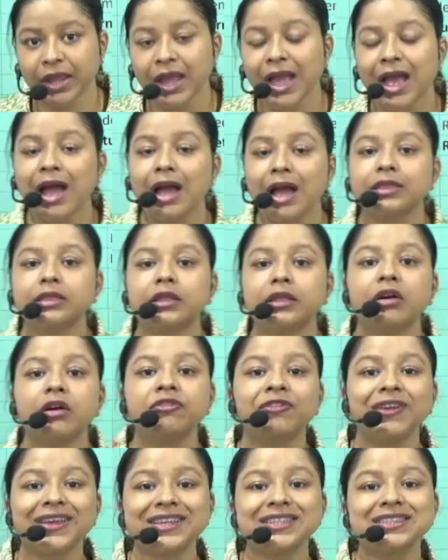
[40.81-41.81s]
The
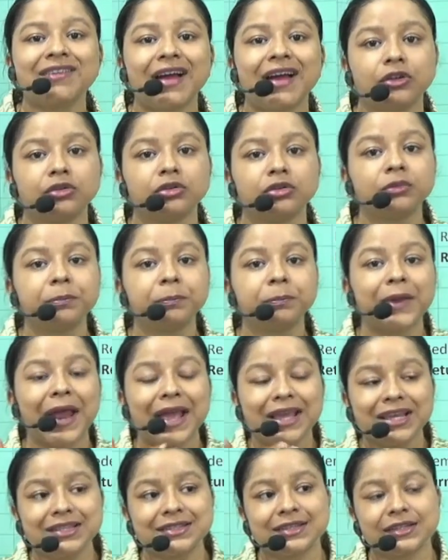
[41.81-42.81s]
face value, the
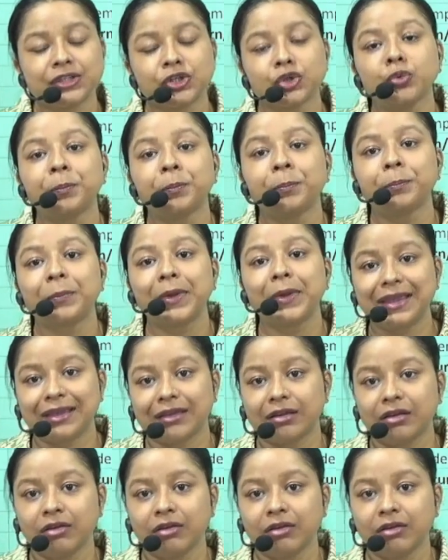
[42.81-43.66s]
price that you pay